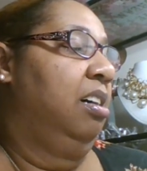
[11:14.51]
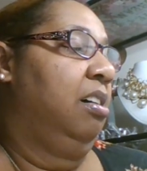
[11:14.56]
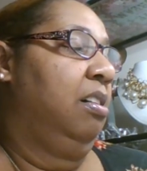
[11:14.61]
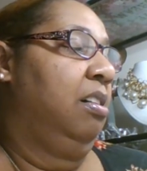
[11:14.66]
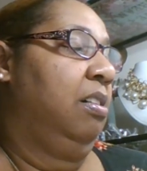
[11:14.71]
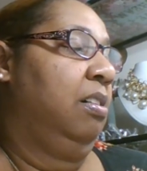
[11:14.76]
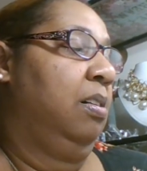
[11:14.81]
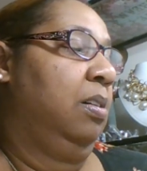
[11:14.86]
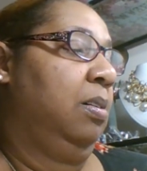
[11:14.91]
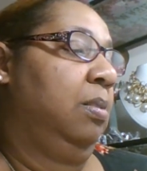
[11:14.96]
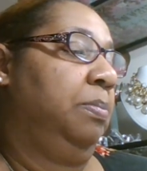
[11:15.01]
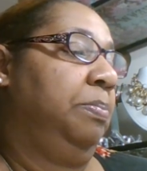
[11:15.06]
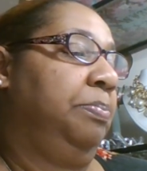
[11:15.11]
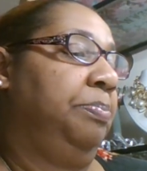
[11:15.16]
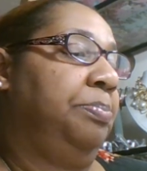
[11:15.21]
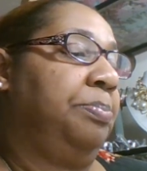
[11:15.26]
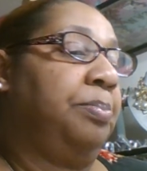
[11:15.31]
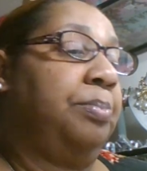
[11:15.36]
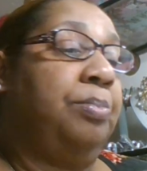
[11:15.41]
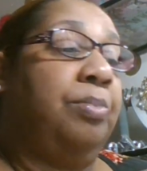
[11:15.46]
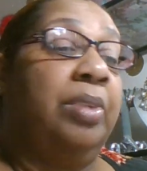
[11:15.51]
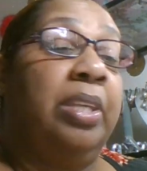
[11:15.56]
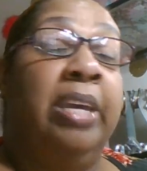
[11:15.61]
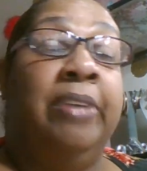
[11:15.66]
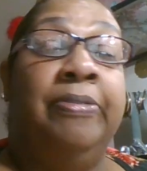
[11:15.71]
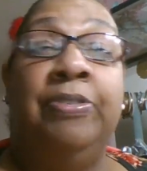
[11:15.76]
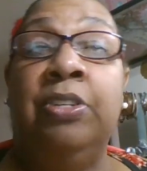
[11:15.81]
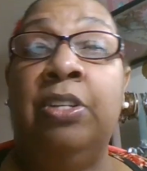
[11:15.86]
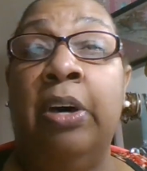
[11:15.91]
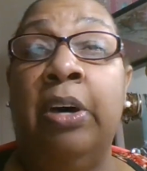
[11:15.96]
Um,
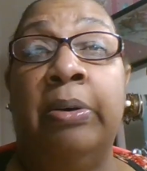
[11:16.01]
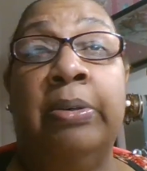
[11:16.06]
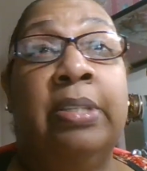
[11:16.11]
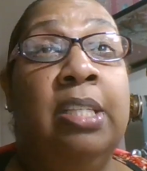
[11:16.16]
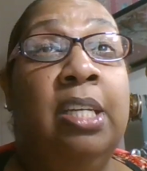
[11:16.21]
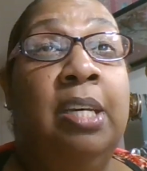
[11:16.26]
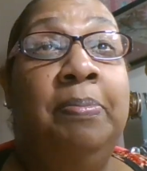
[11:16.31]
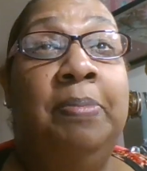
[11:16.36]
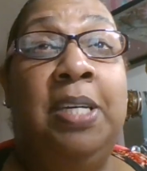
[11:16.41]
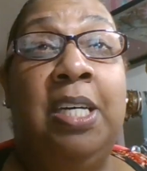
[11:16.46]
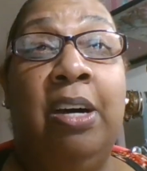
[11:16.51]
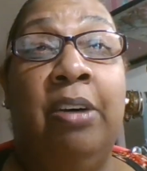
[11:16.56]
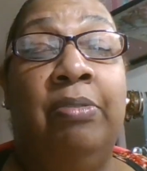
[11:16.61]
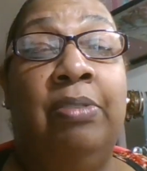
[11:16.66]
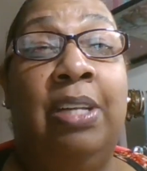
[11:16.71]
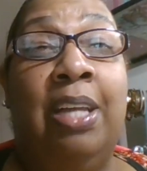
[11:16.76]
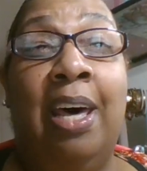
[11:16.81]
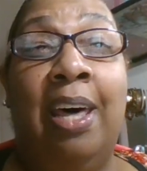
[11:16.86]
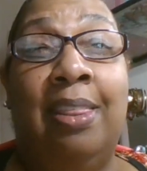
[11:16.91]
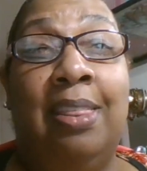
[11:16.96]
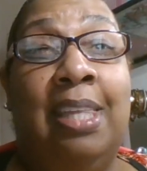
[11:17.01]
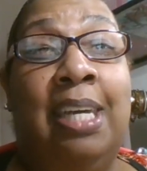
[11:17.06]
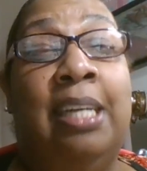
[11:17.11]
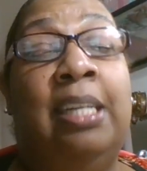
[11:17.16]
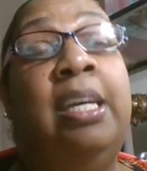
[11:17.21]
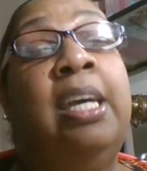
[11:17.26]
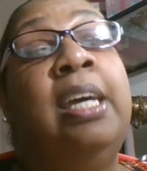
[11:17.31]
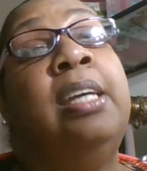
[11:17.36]
if you don't see me on nothing,